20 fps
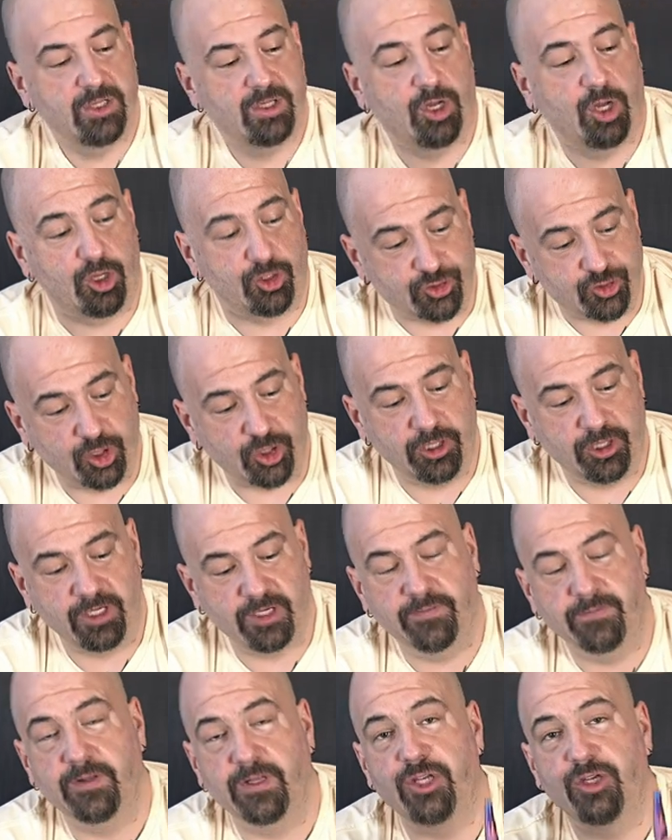
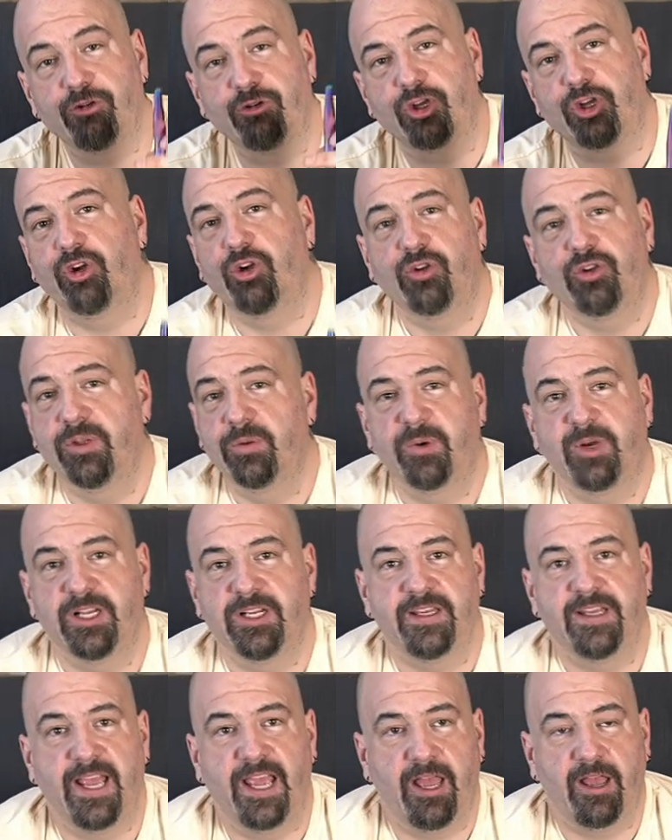Alternatively, you could hold the
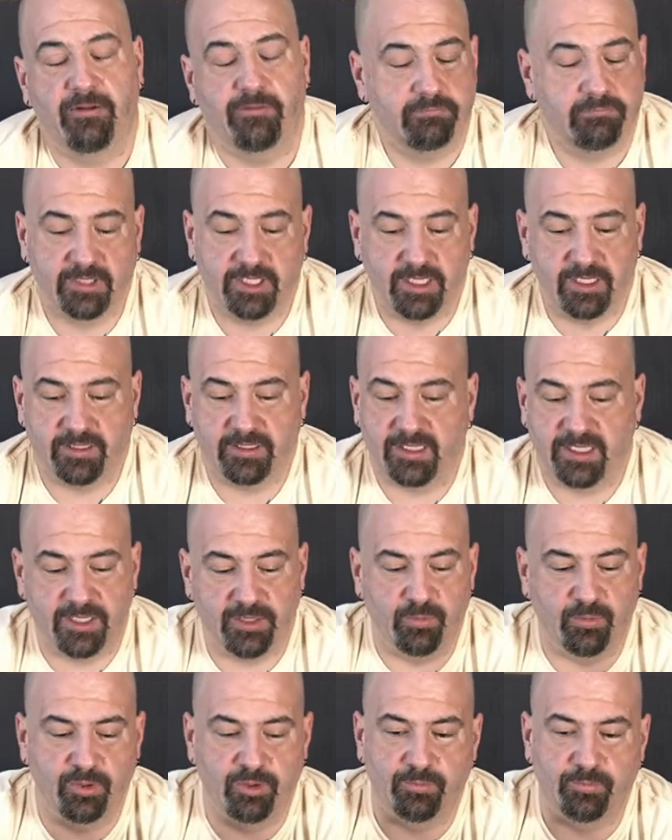button down and
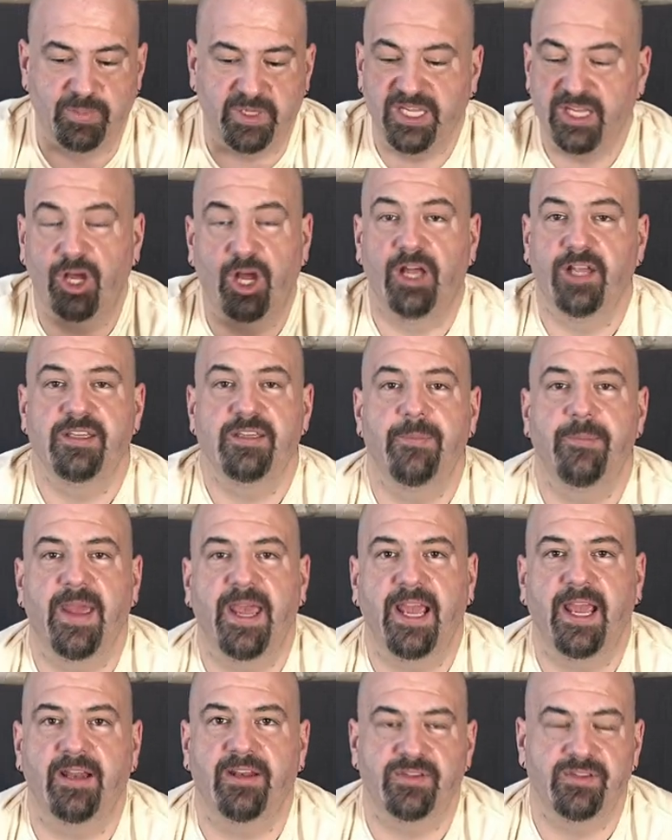it will be on
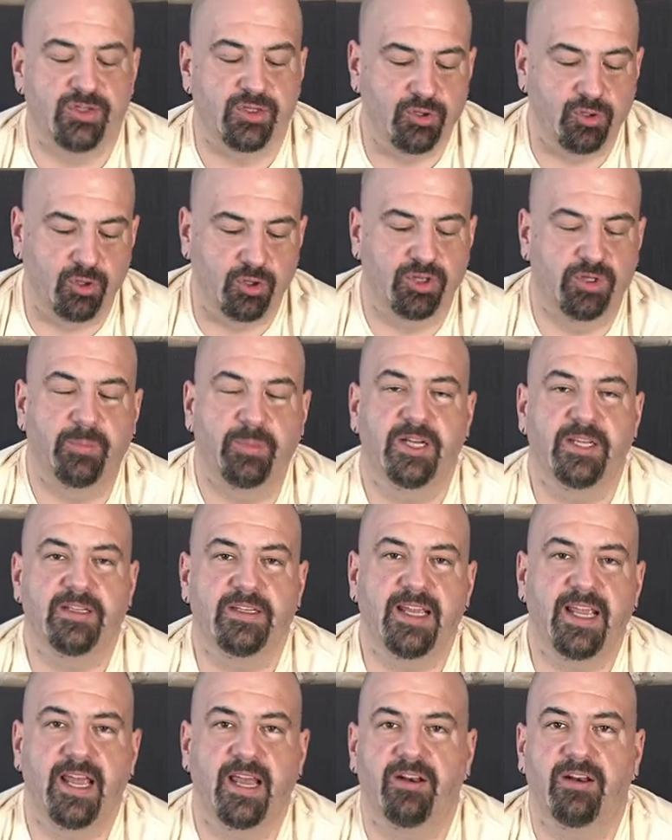demand. So you hold the button
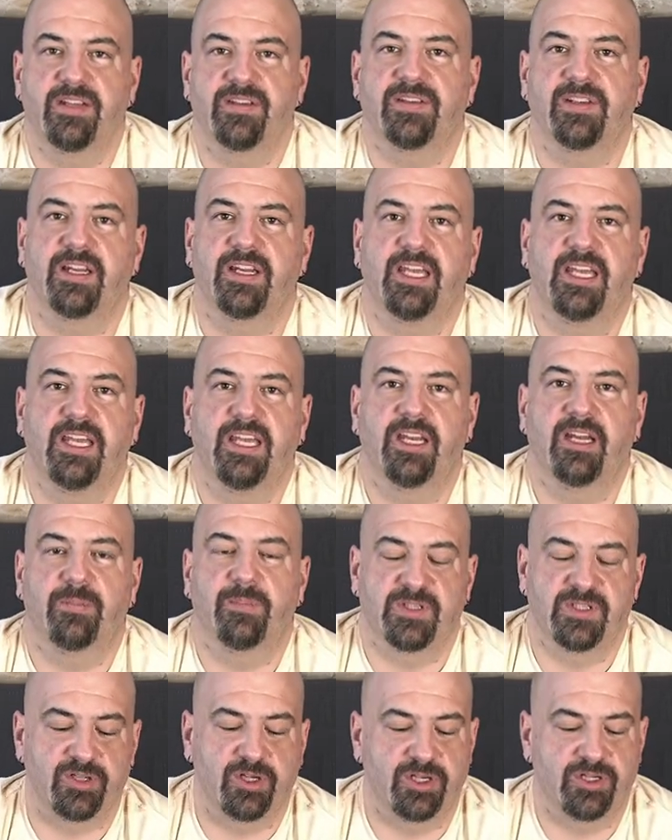down, it's gonna heat up
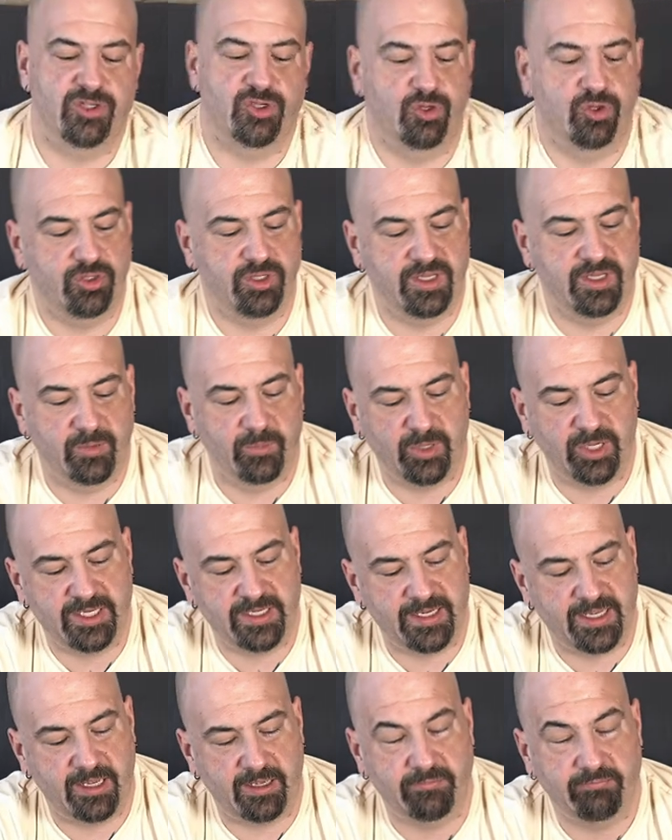as long as you're holding the
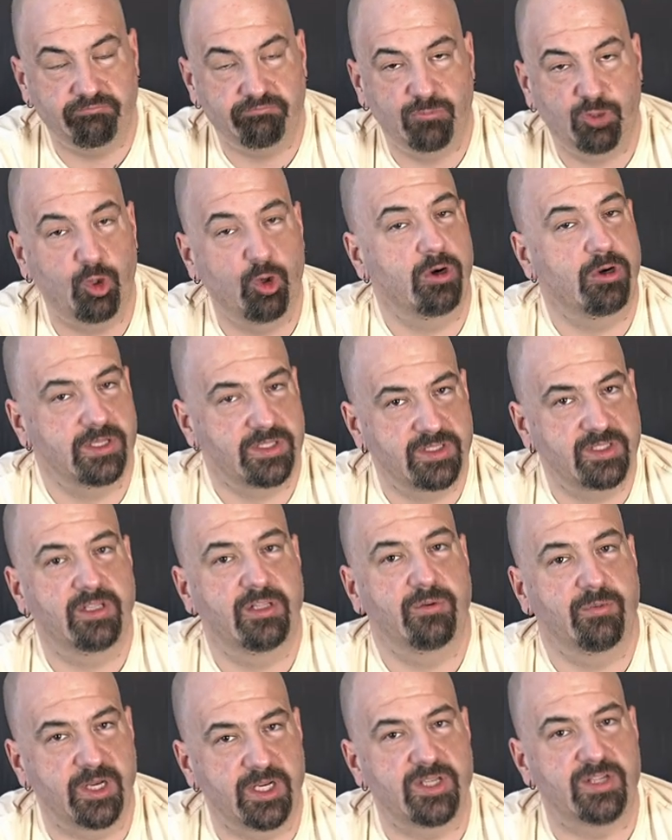button down or until
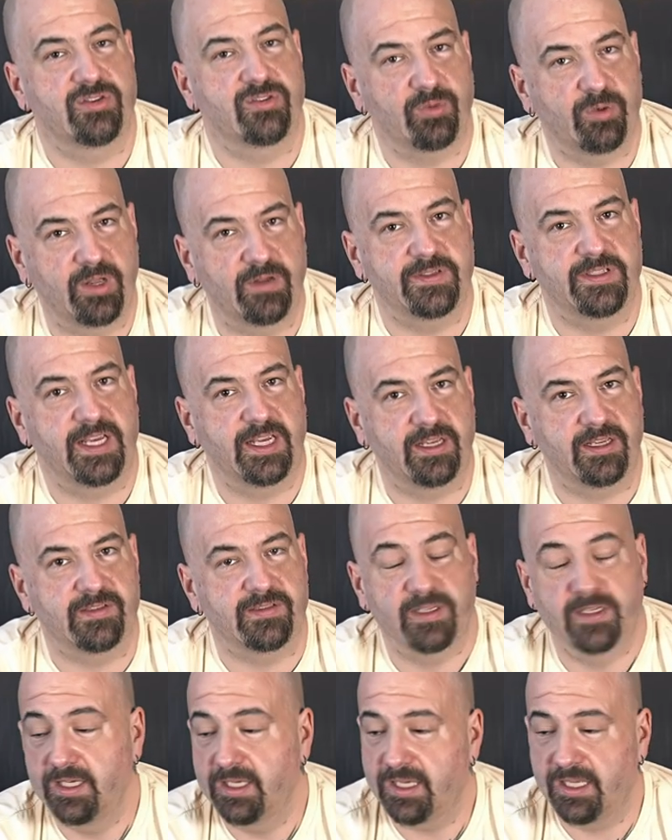it reaches twelve seconds.